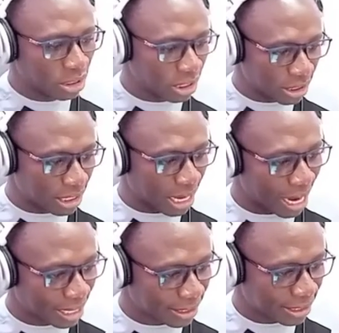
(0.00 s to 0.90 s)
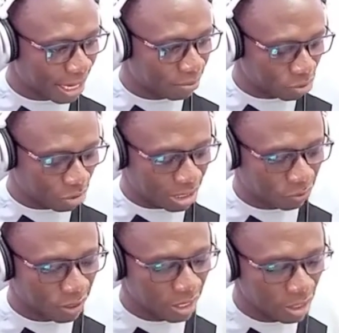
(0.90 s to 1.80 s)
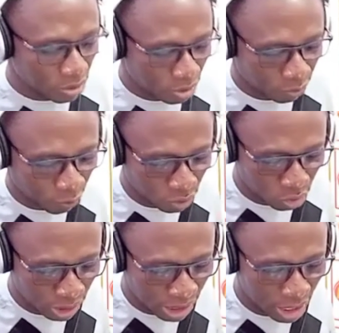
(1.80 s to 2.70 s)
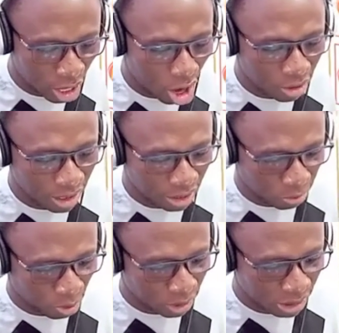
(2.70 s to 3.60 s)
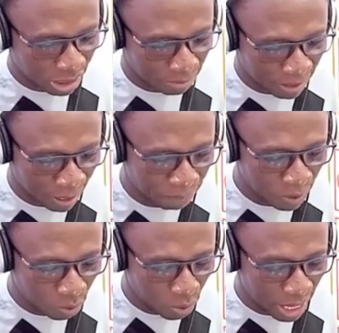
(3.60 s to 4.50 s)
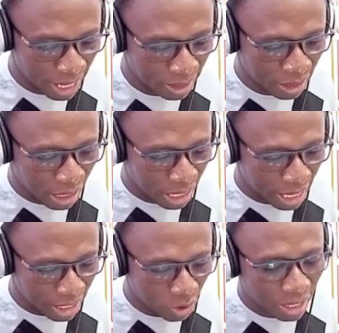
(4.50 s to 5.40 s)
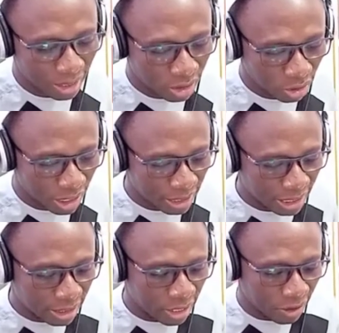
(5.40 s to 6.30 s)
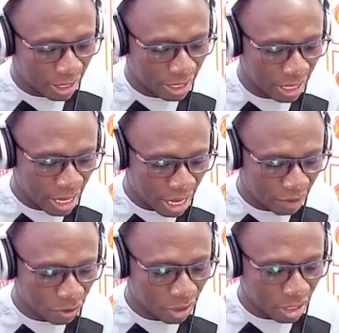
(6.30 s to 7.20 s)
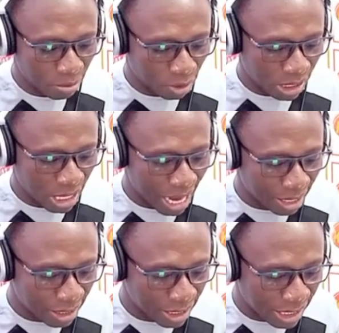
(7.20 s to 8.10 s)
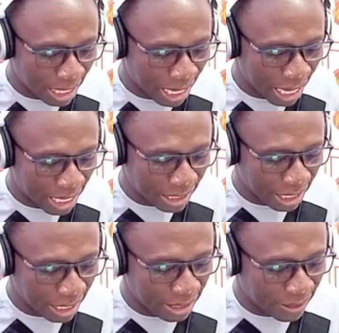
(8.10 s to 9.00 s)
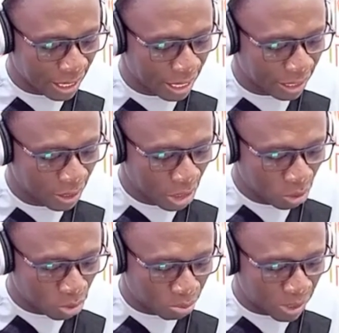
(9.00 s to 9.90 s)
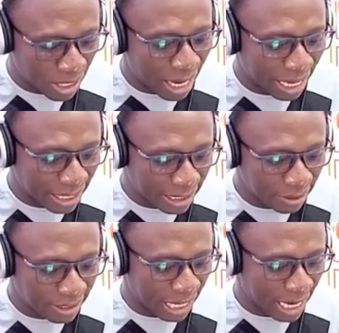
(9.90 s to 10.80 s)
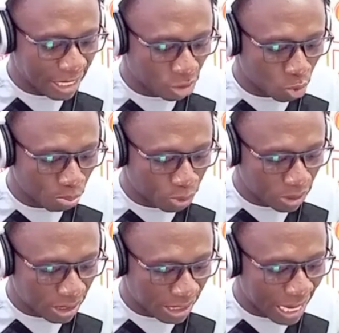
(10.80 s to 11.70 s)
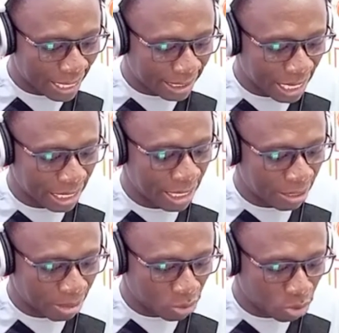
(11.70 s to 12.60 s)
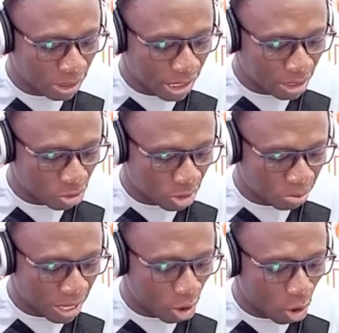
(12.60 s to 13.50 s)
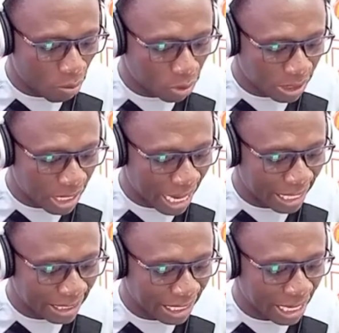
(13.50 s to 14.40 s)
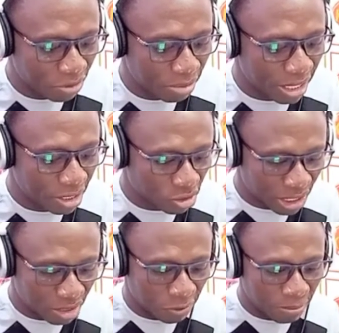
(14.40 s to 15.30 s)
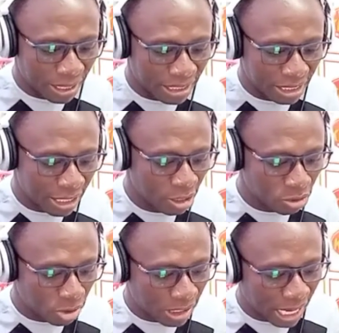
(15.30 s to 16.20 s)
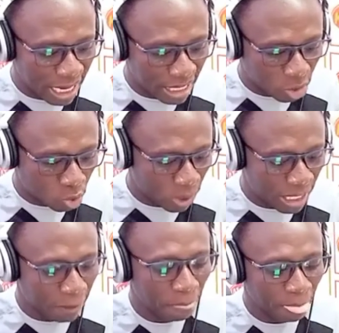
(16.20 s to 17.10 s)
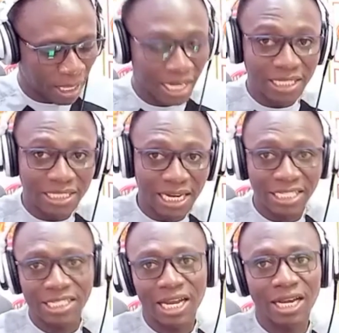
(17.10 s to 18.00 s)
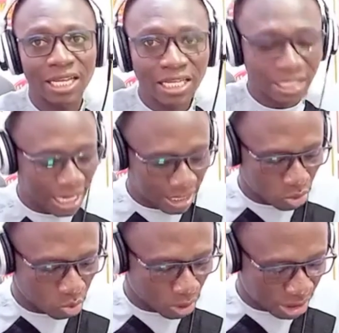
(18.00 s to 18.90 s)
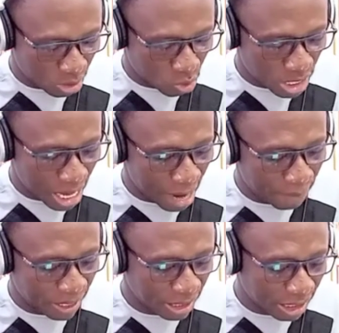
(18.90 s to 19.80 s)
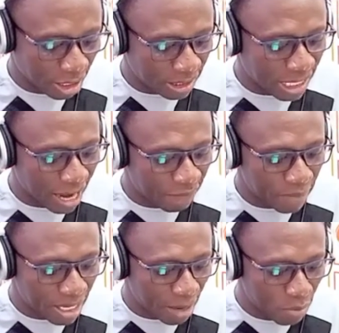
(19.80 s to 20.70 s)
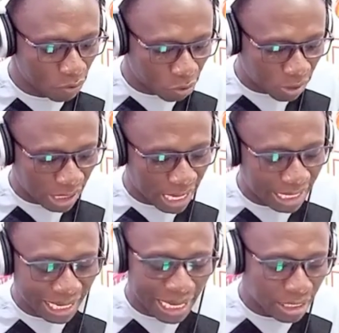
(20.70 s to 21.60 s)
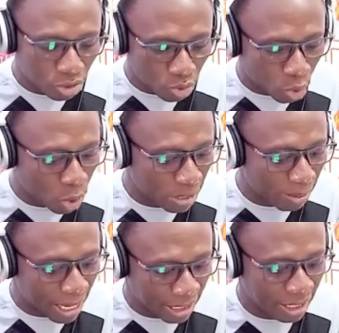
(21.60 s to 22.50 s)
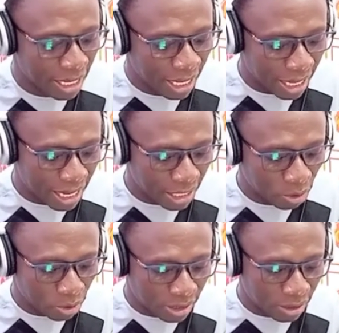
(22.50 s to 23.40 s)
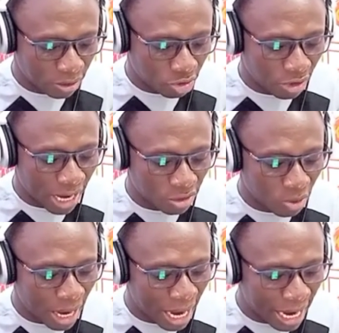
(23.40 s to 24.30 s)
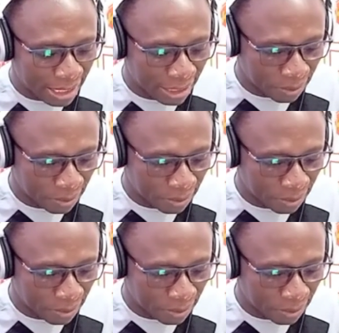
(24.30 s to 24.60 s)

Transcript: these are some transfer news for today on the sports chapter, where Newcastle United's hierarchy have unanimously agreed that Alexander Isak would be an ideal signing to boost their attack, but would need to spend almost their entire remaining transfer budget to sign the Sweden international. That is what we are picking. Chelsea have made a move to sign Kalidou Koulibaly and could still try to add